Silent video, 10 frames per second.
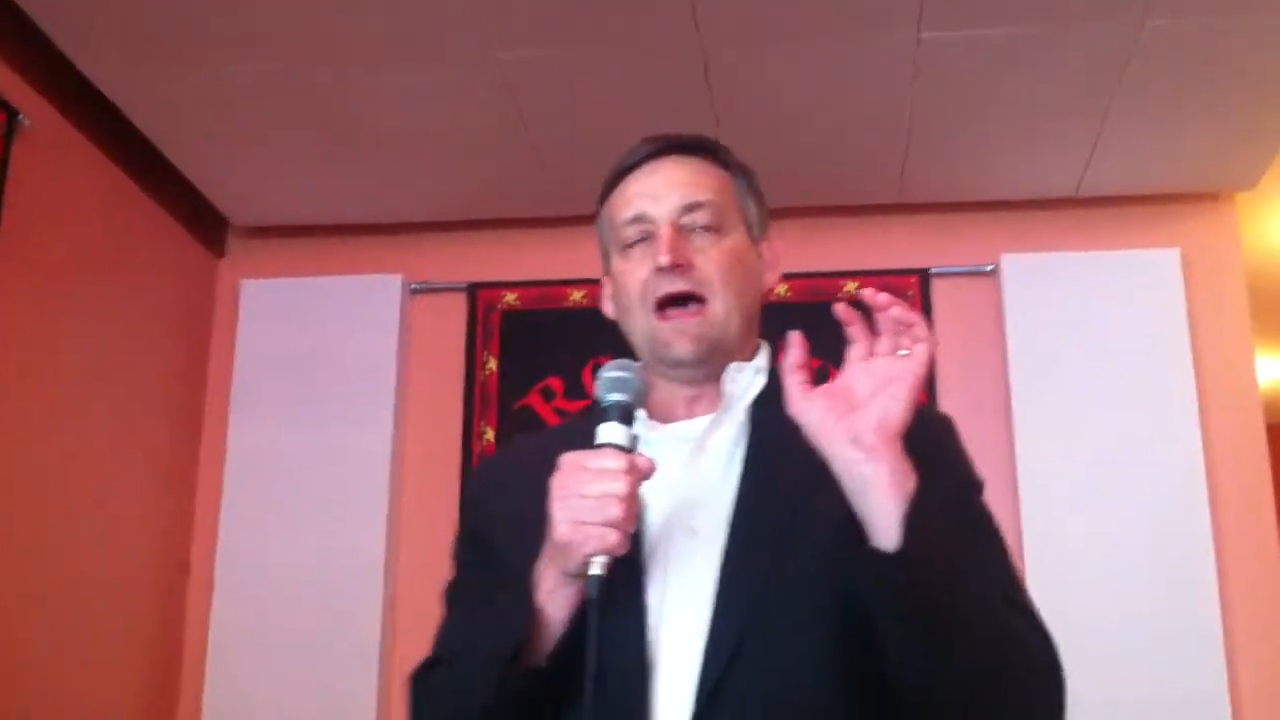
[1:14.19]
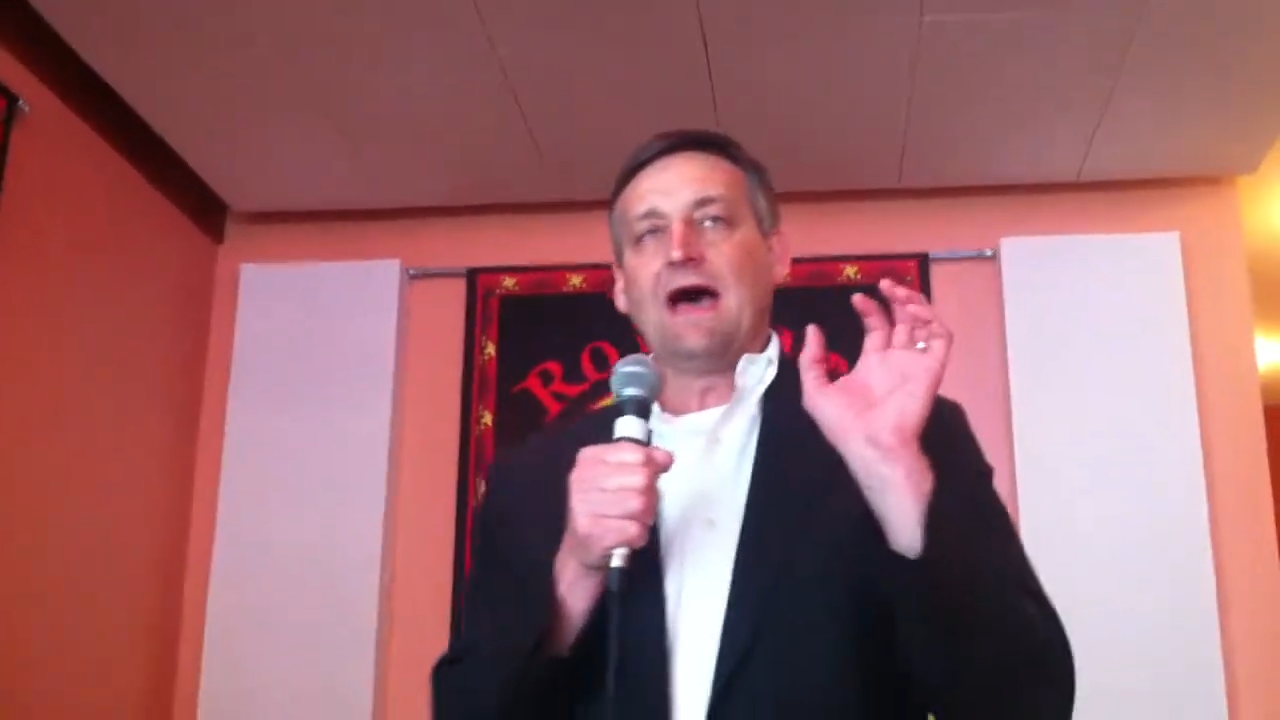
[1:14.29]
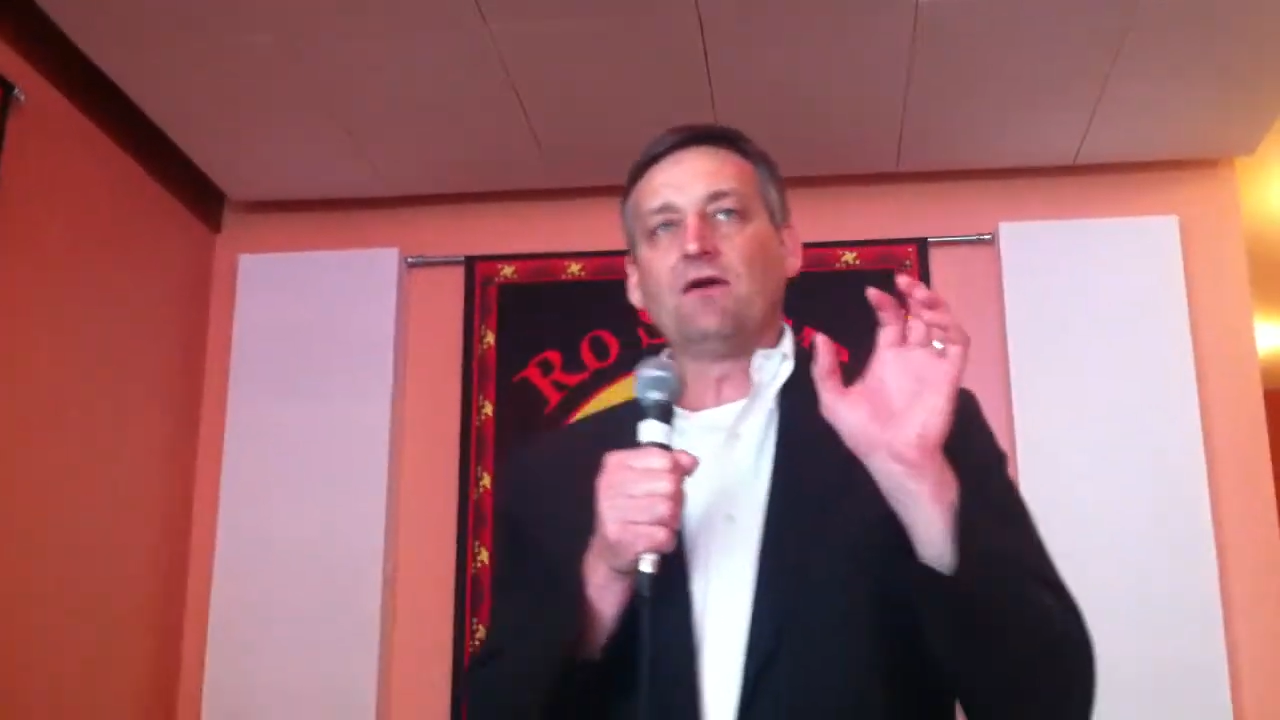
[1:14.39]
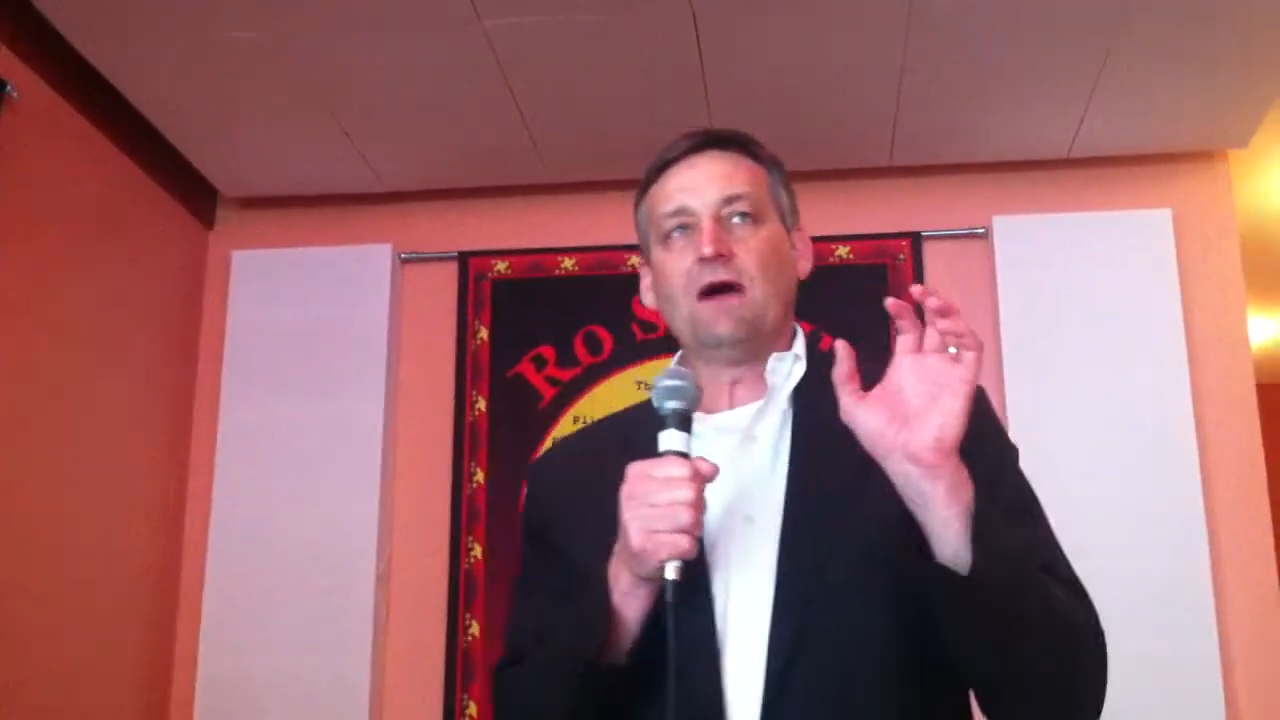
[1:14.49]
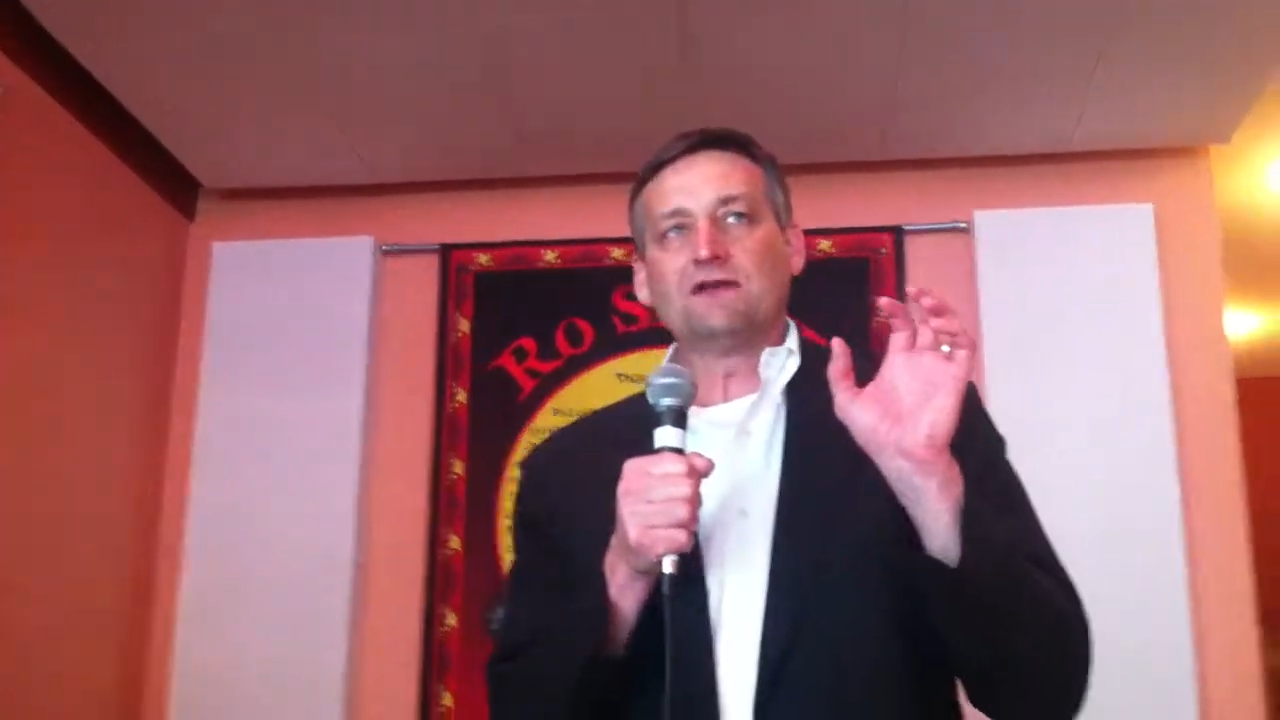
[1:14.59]

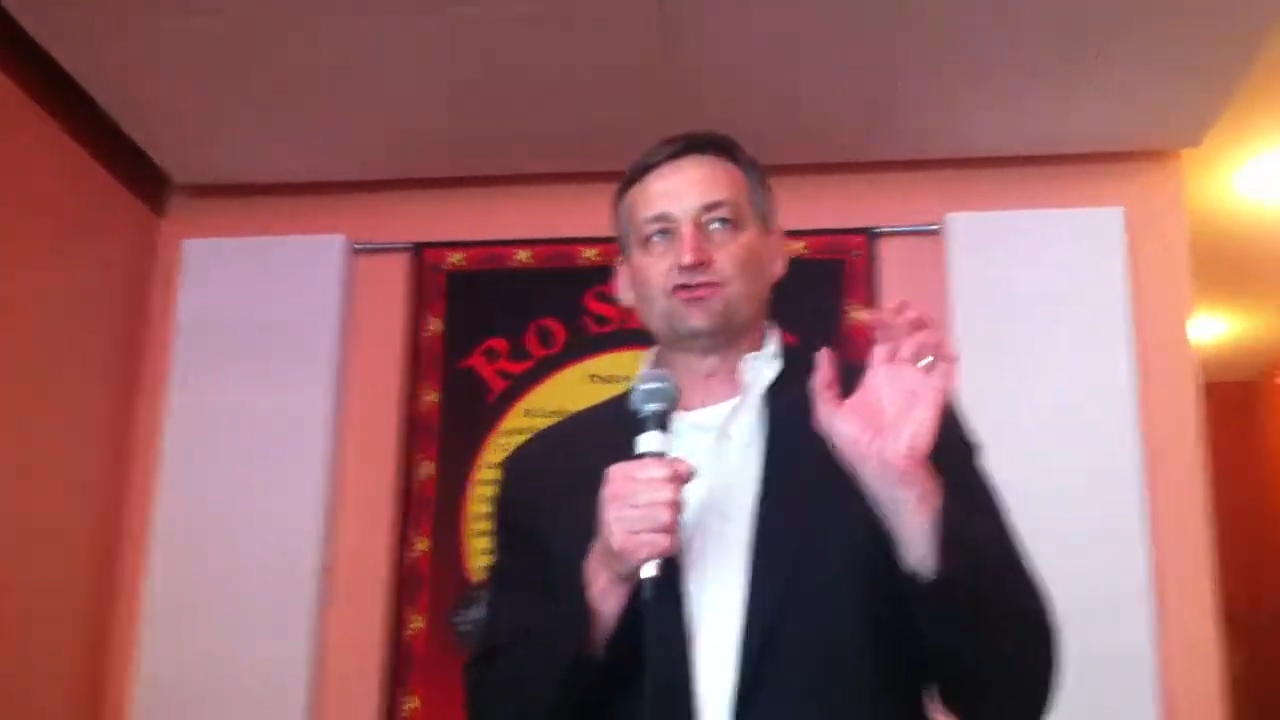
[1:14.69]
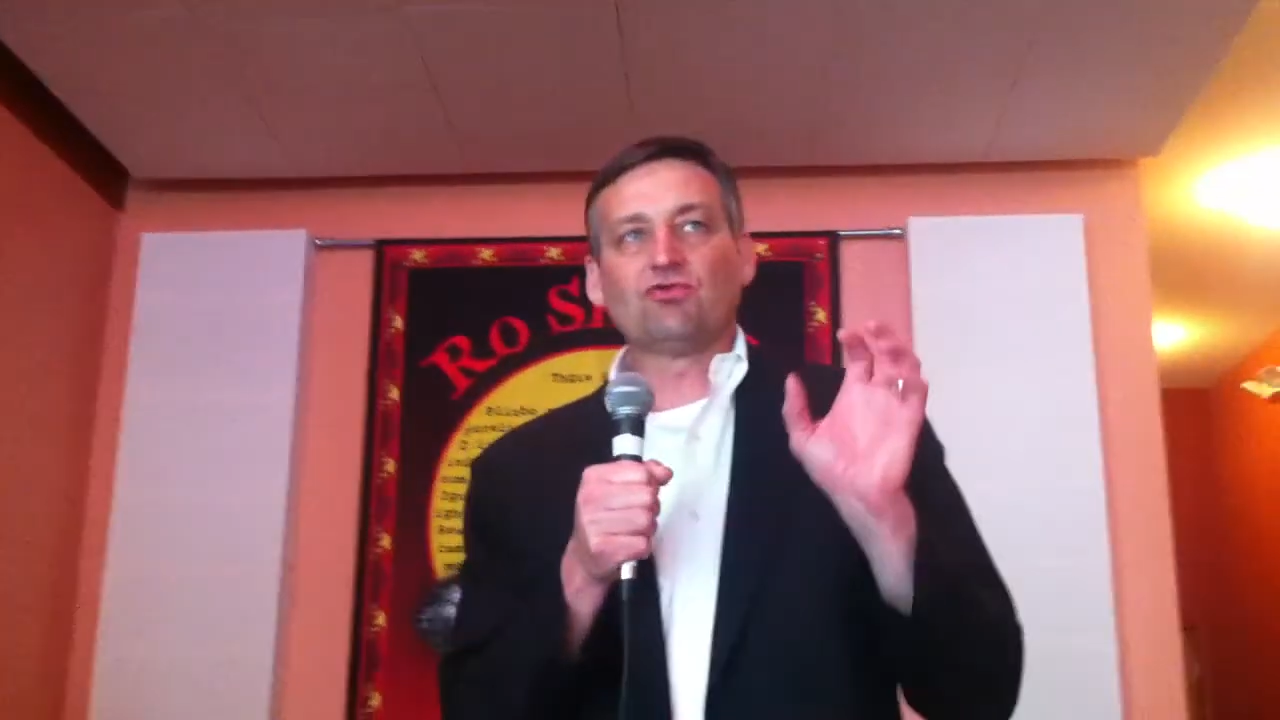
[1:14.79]
how do I